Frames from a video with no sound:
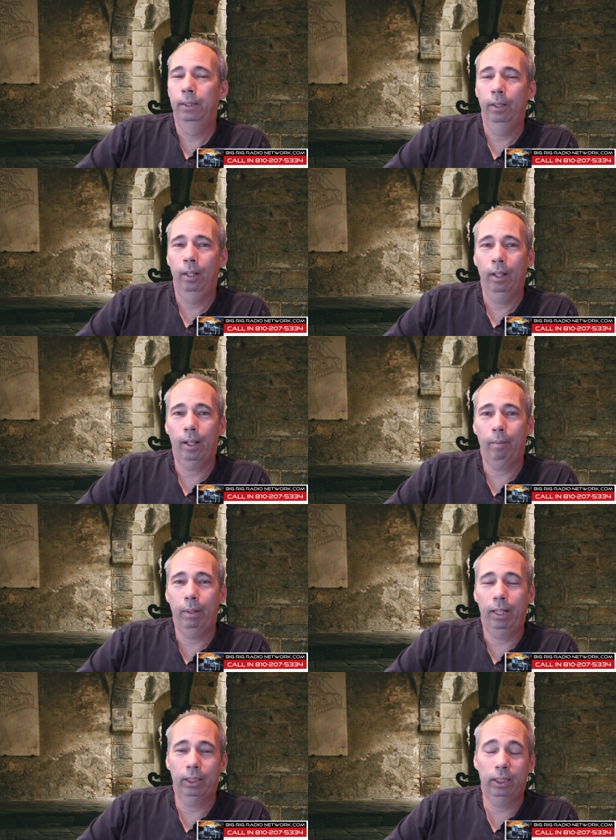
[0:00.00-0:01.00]
uh,
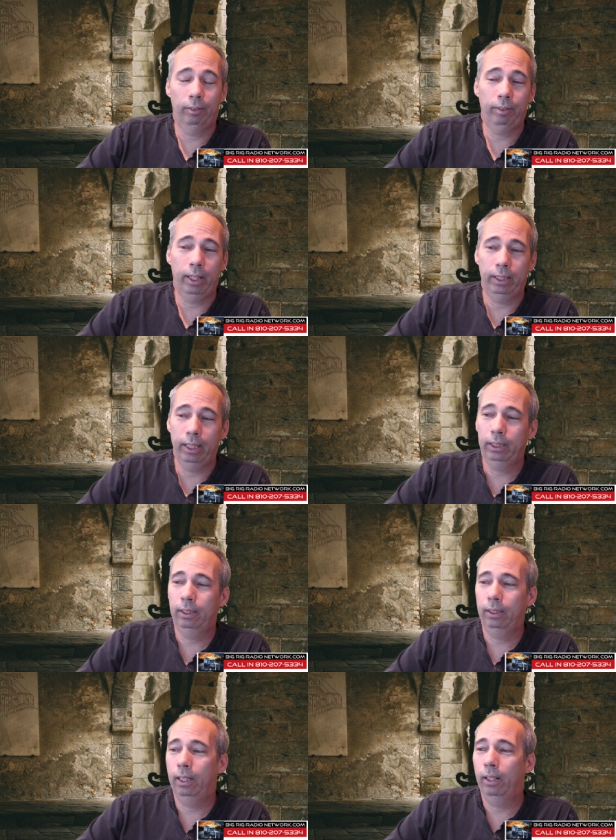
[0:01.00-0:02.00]
because of stuff like
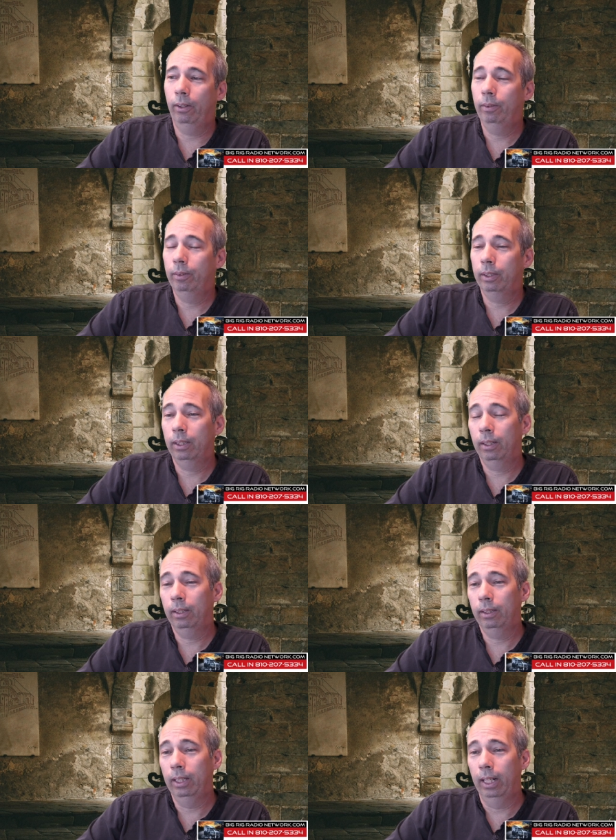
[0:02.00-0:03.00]
this, you know,
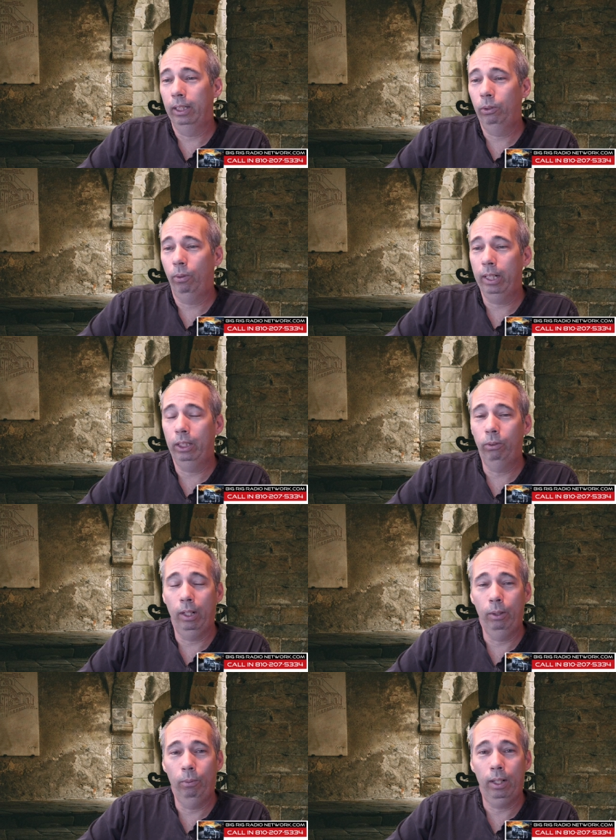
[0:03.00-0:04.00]
then right.
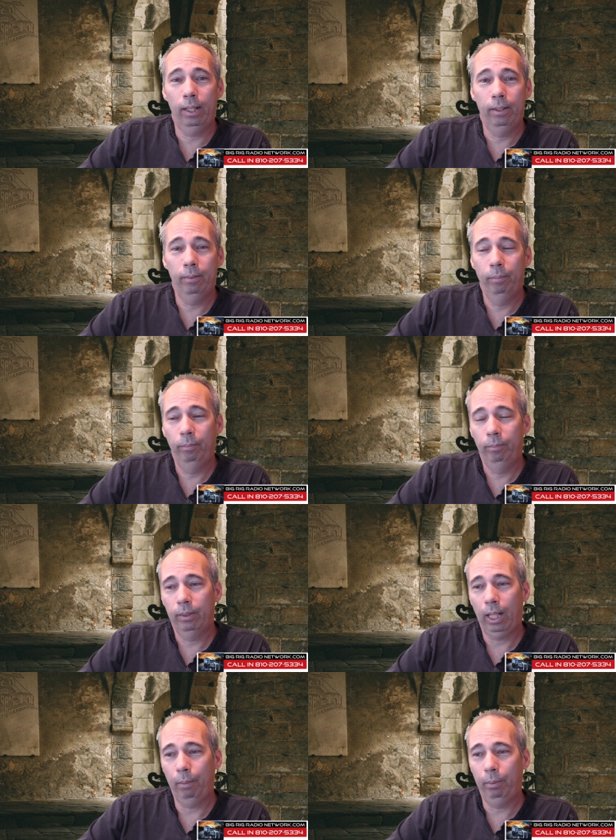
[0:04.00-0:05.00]
2021
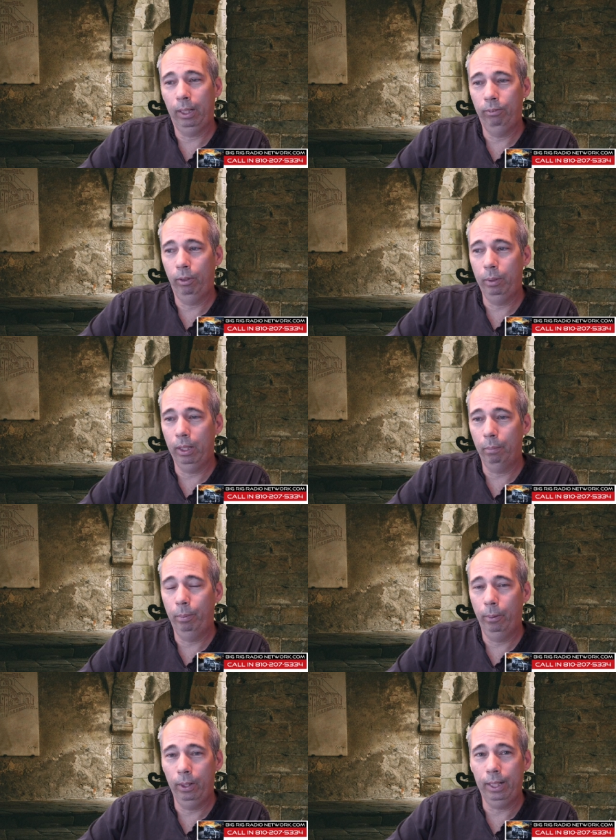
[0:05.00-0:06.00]
I believe, will be a
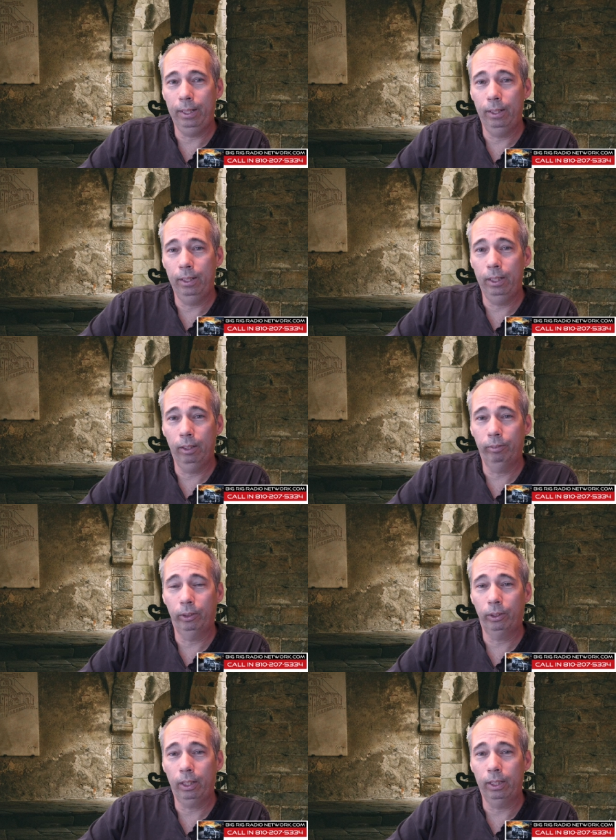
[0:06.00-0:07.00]
pretty good year for
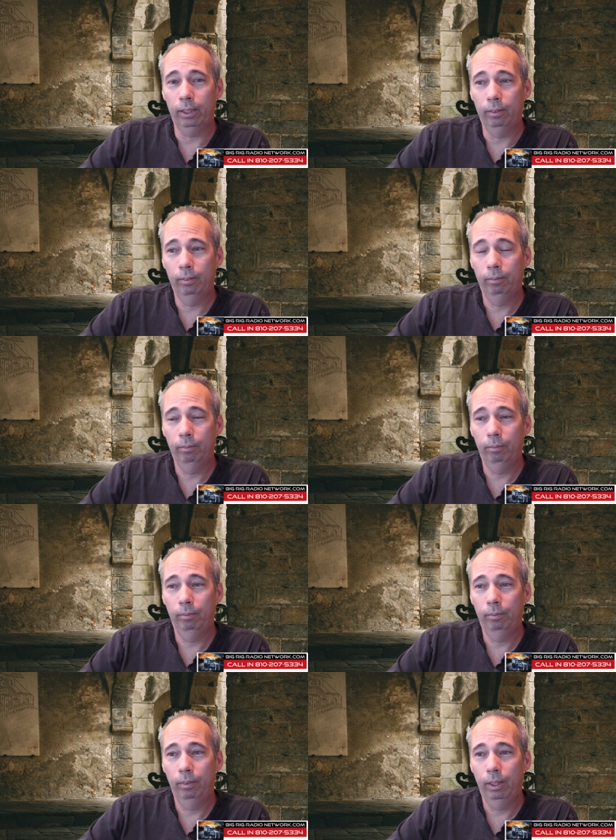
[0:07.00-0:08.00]
trucking.
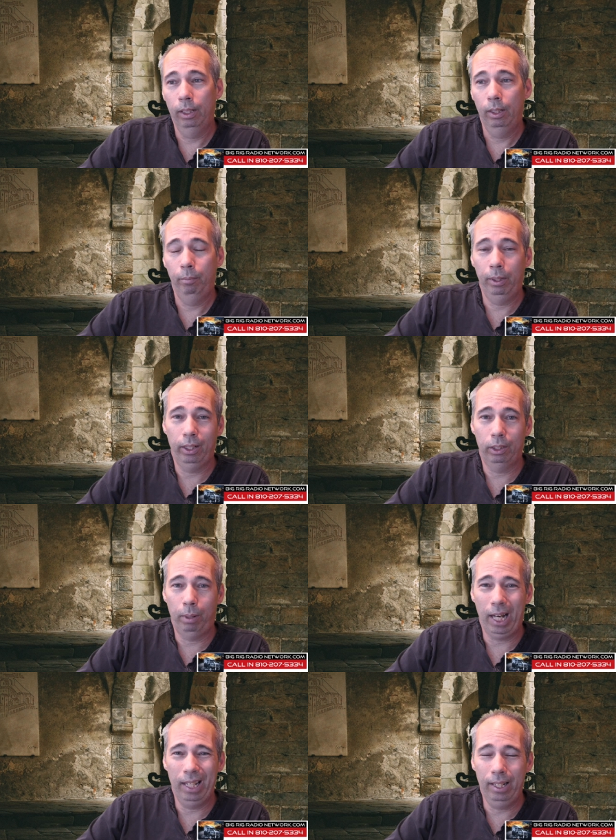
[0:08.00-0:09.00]
Because
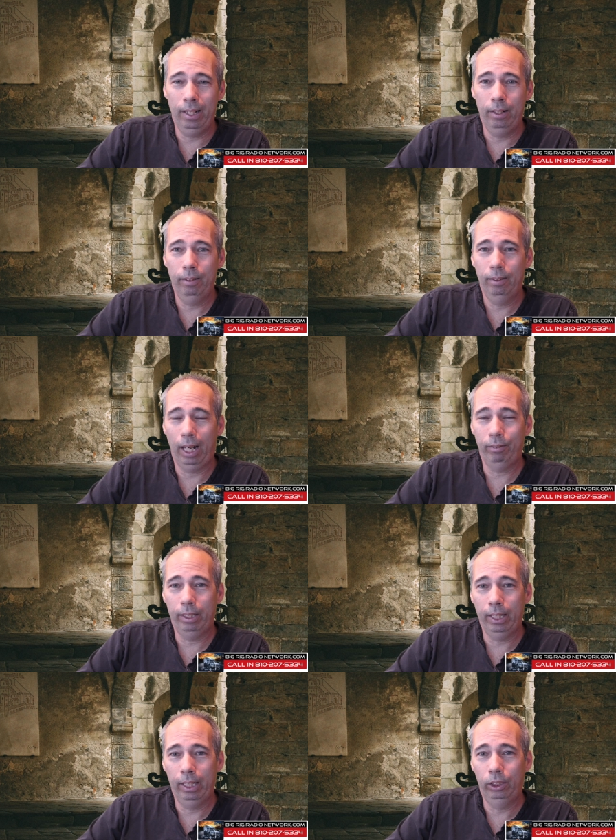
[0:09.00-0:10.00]
by then,
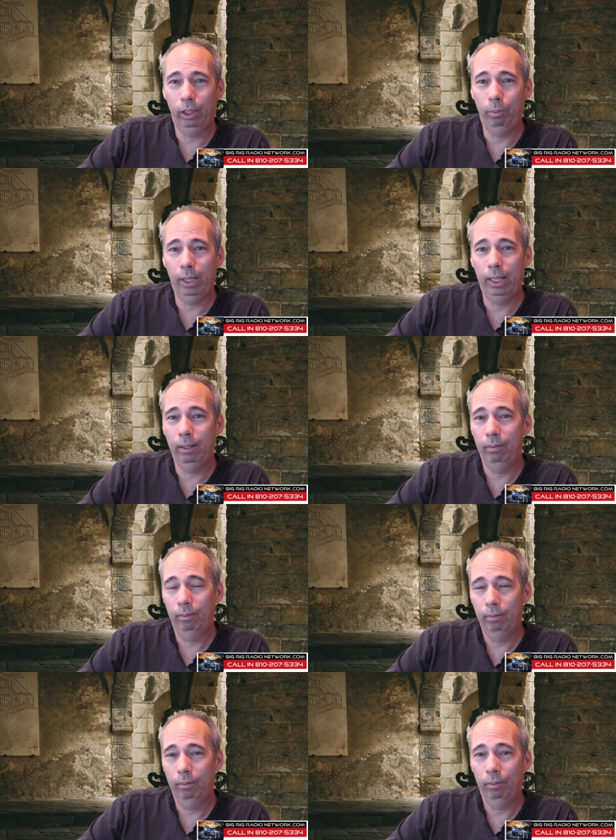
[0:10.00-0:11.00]
everything yeah. should be
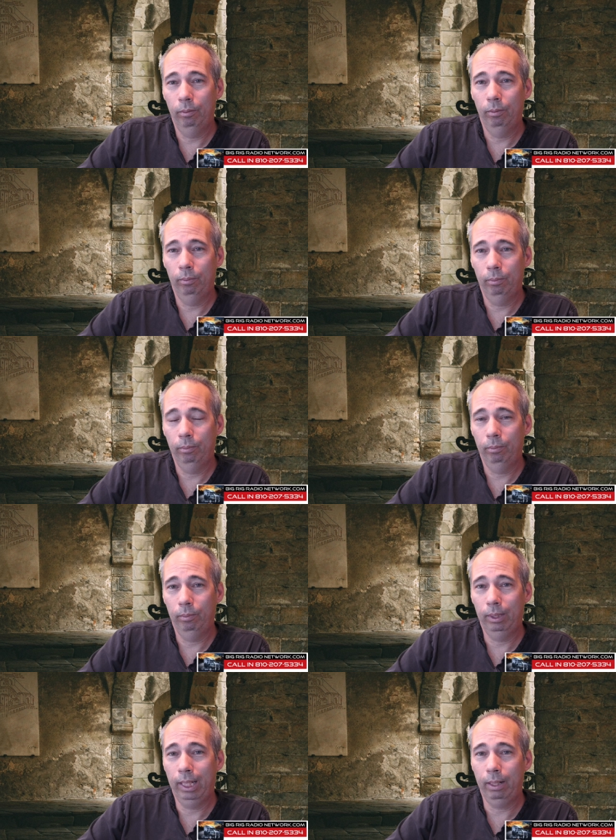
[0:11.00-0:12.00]

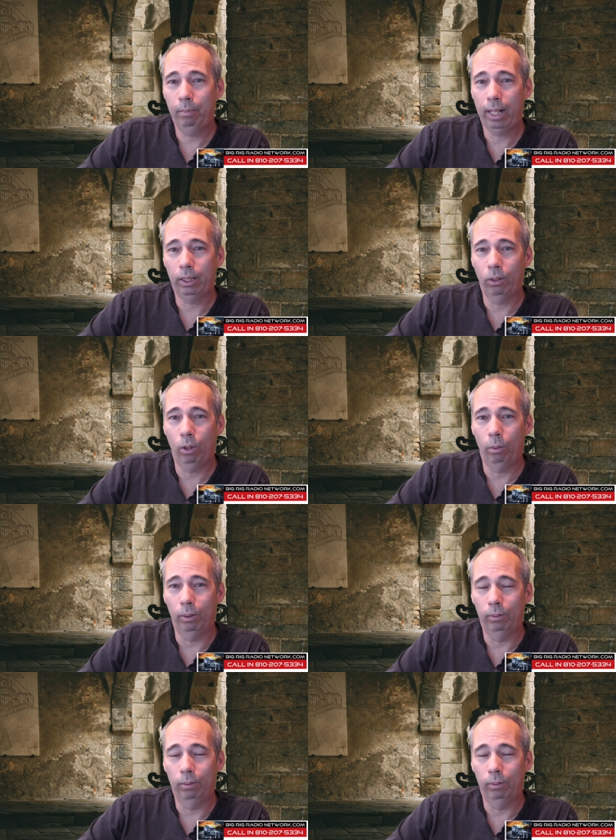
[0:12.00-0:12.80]
getting back to normal.